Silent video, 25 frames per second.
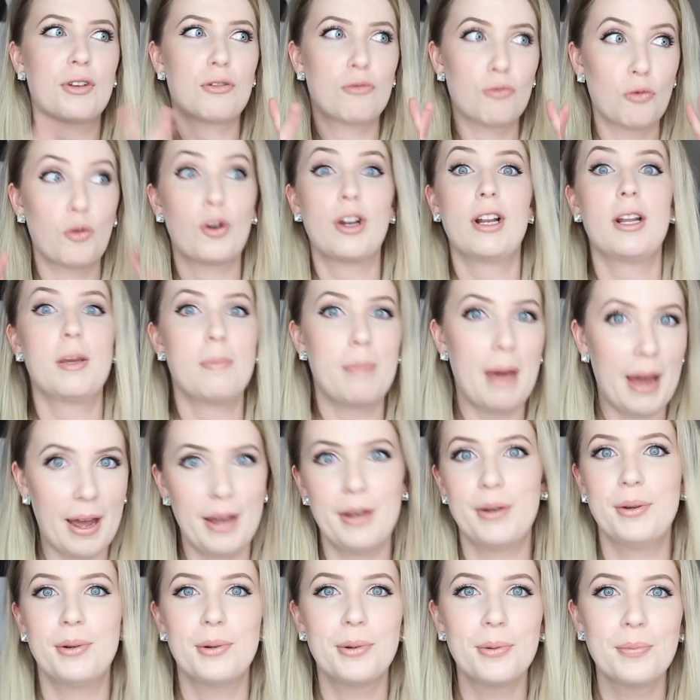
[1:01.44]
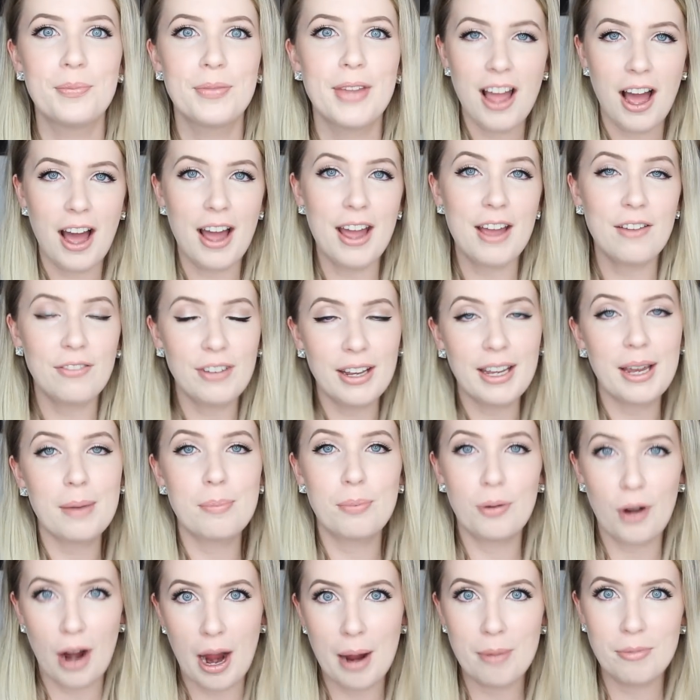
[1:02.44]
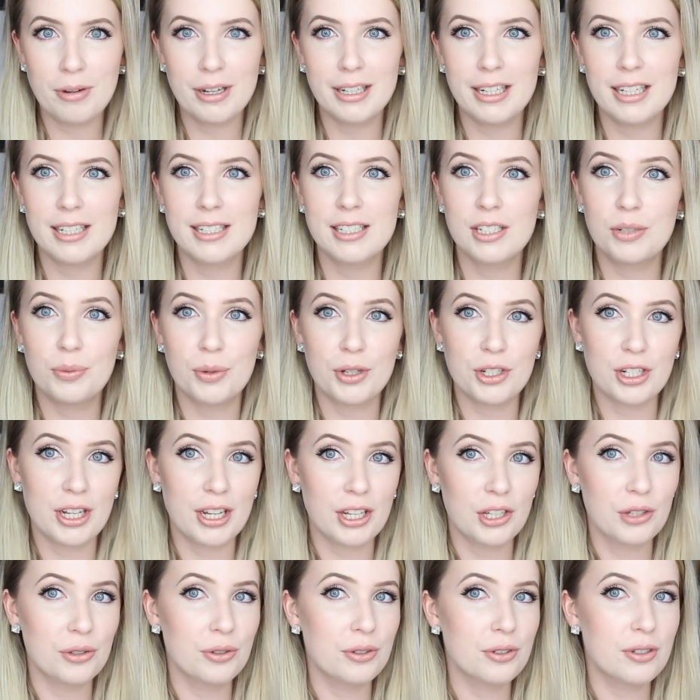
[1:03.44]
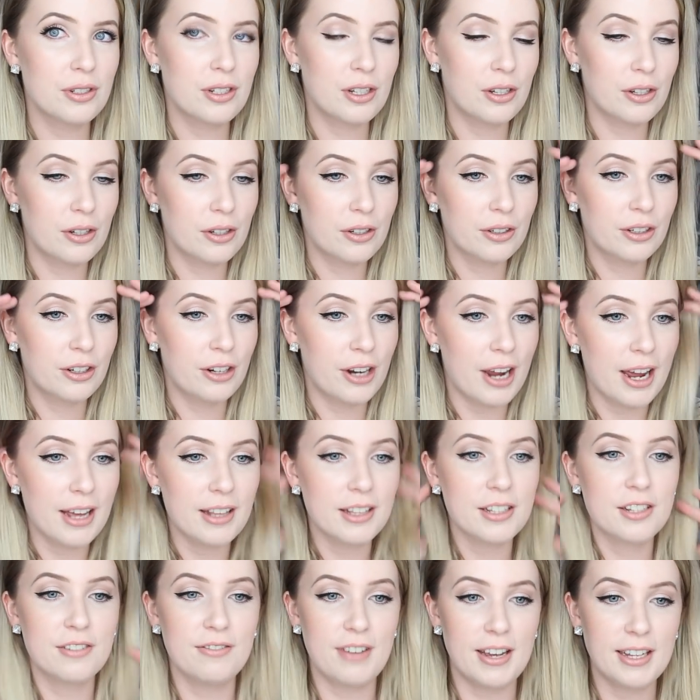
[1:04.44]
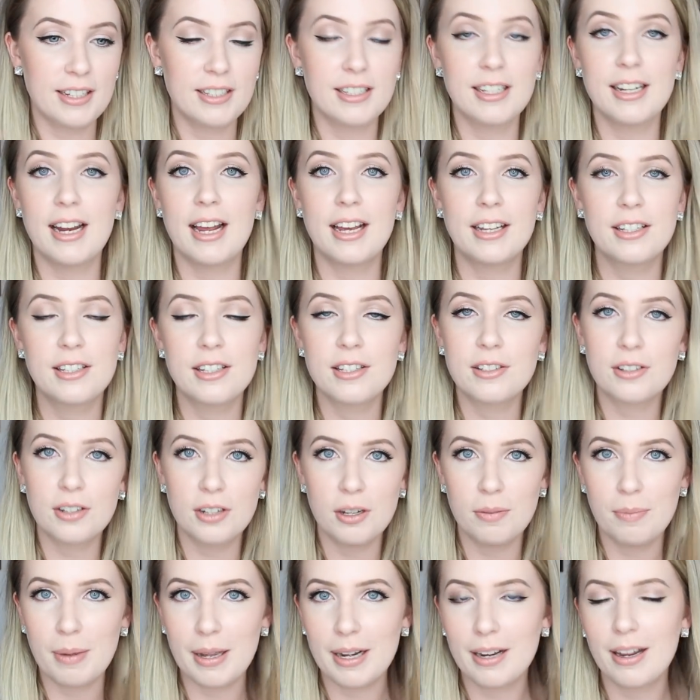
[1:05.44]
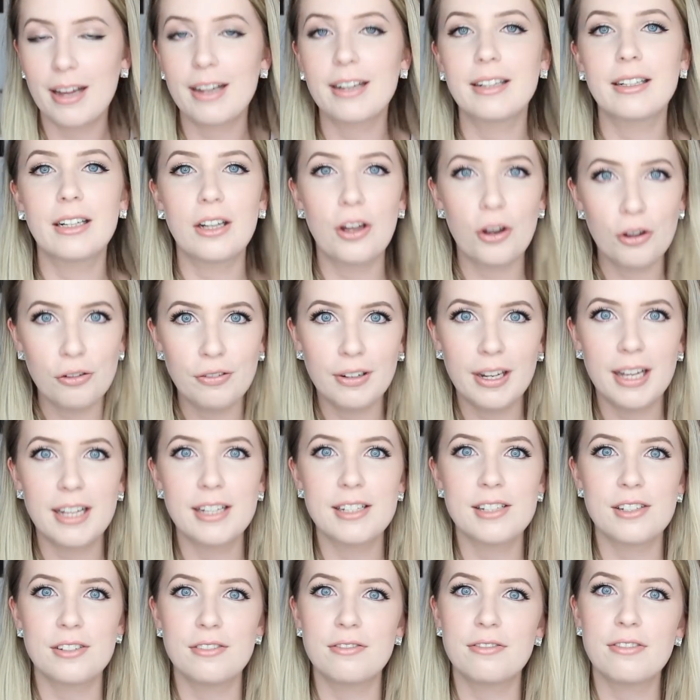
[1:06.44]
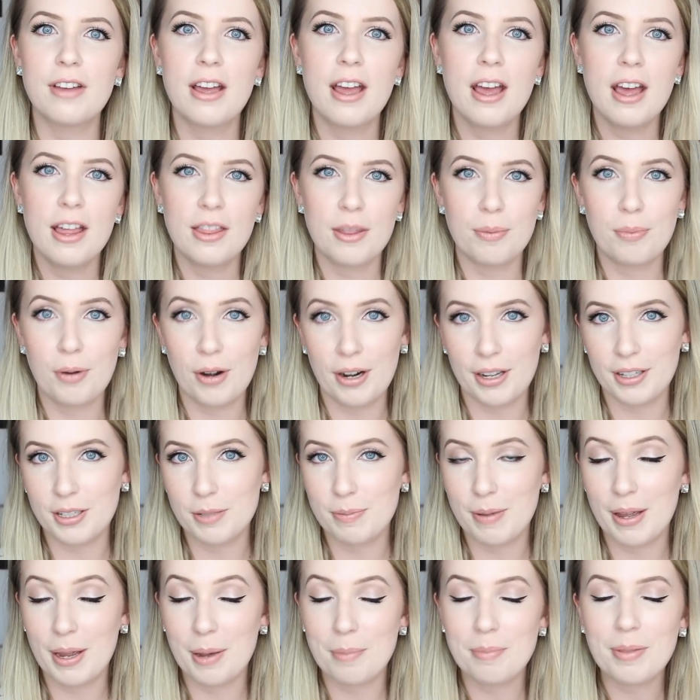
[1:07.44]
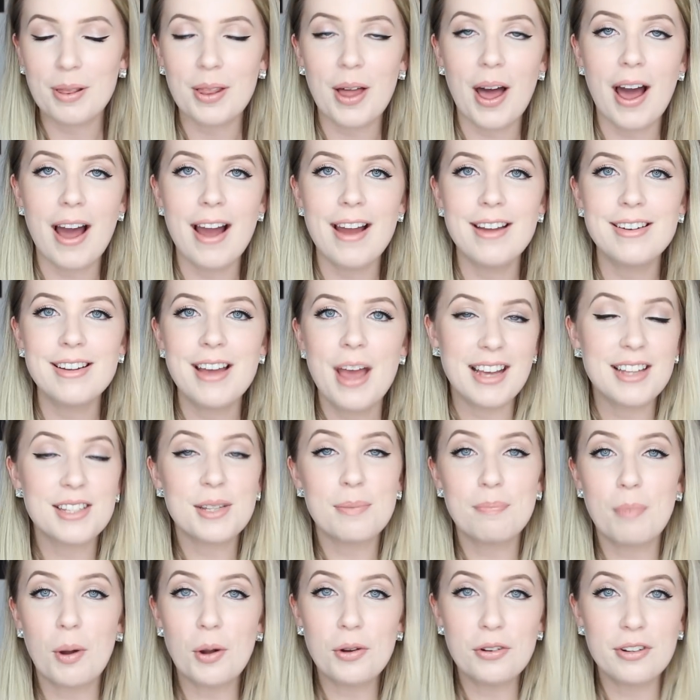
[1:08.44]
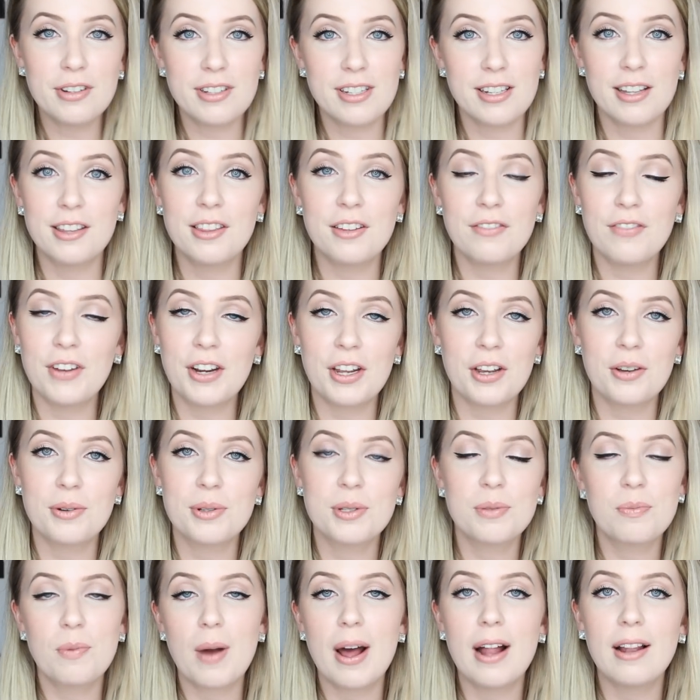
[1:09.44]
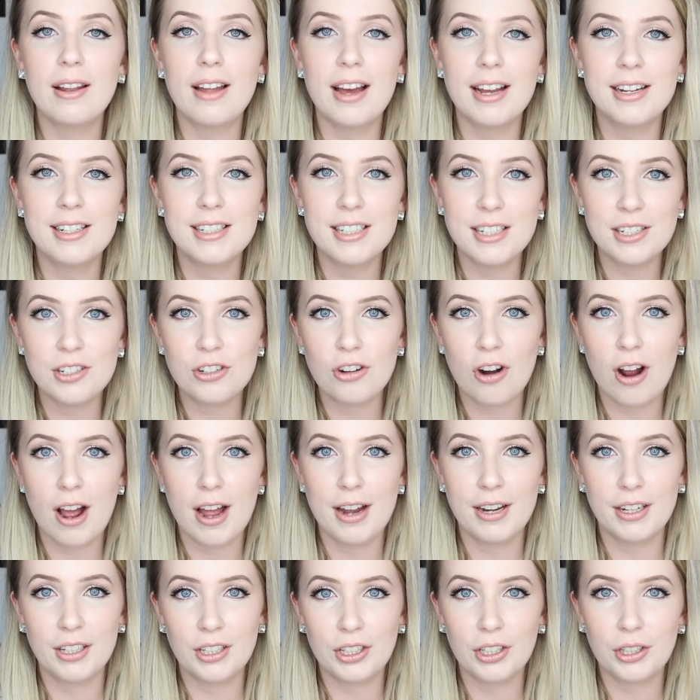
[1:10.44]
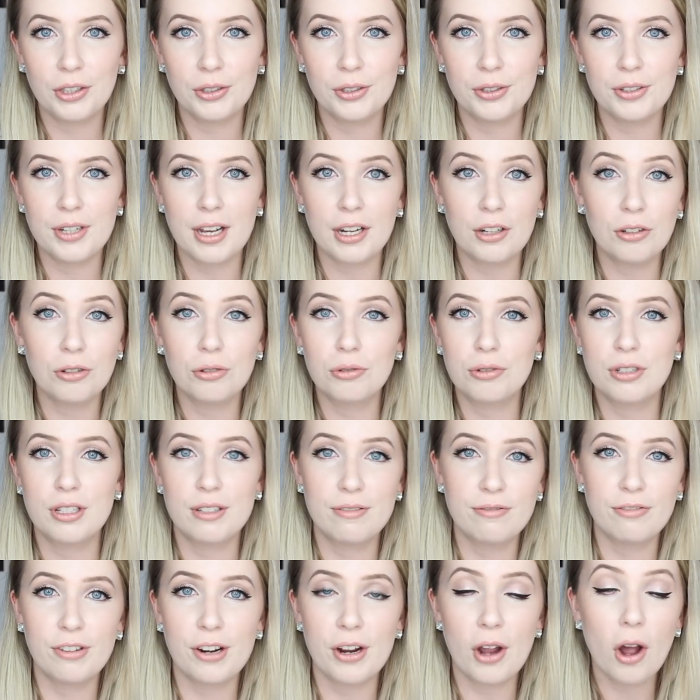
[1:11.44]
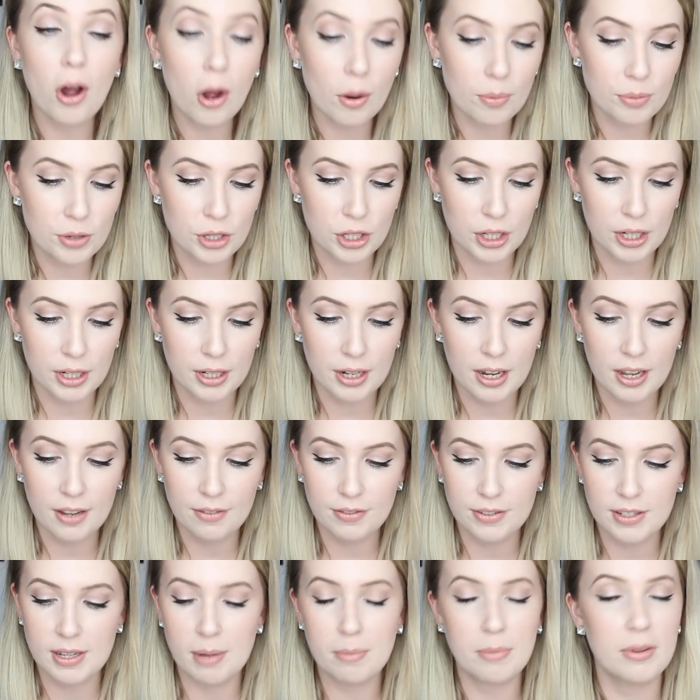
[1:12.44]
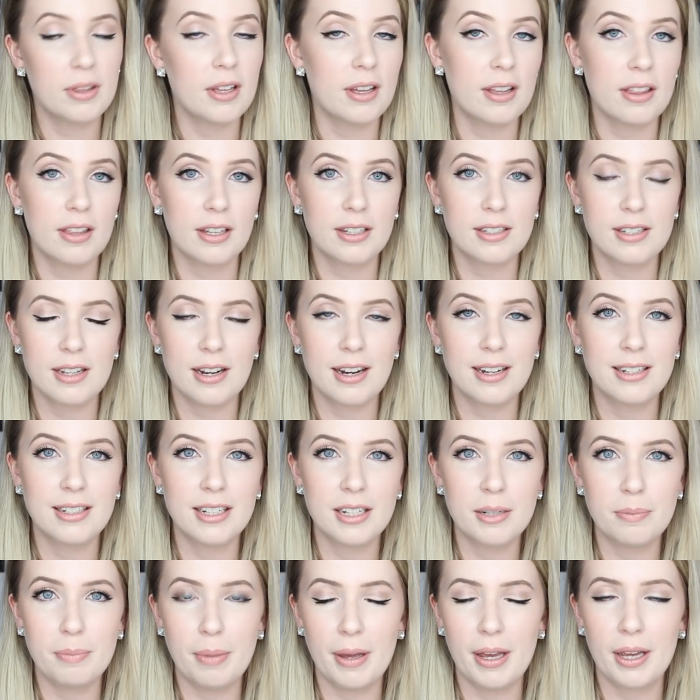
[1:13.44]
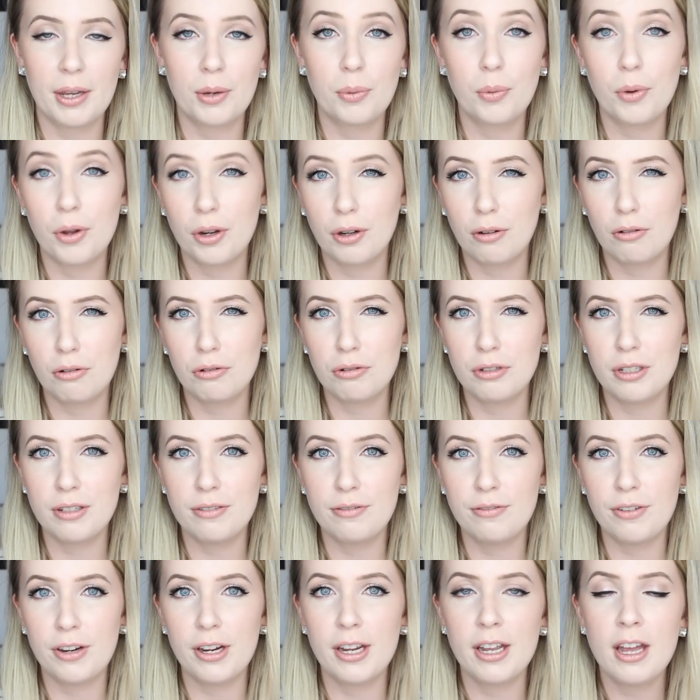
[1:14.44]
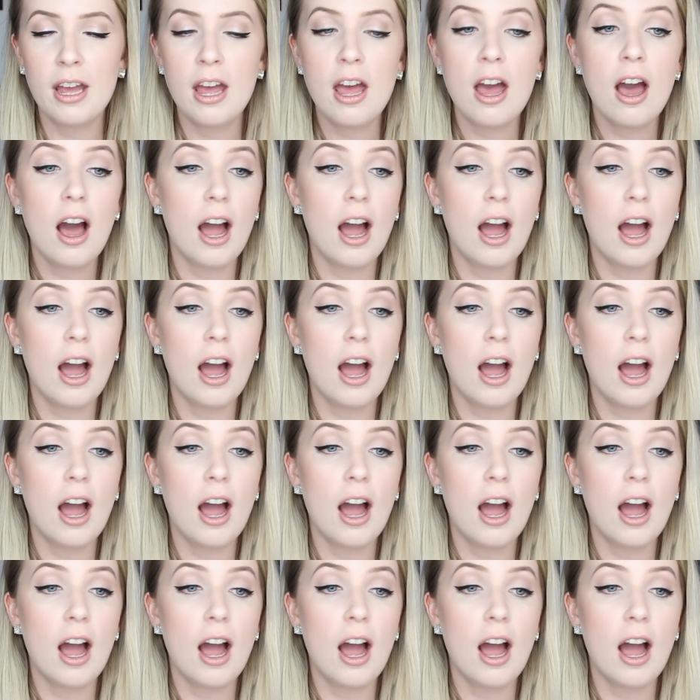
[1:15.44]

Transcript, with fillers: really pale. I have like a primary list which I use to create this face today because there's going to be like little overlays of the products being applied. As a bonus in the video as well, I did try and include a cruelty free option if some of the things that I did pick weren't cruelty free.